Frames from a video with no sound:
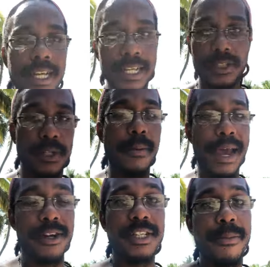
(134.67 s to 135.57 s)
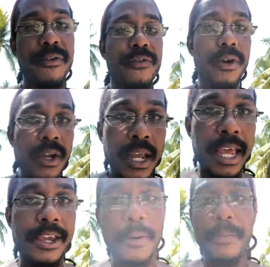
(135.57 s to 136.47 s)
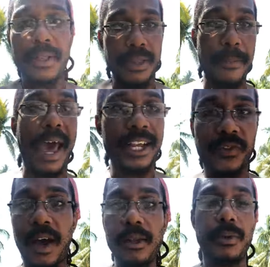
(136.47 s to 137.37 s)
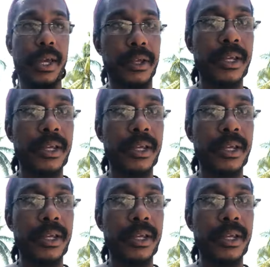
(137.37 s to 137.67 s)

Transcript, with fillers: it's only a matter of time before your the bags follow it.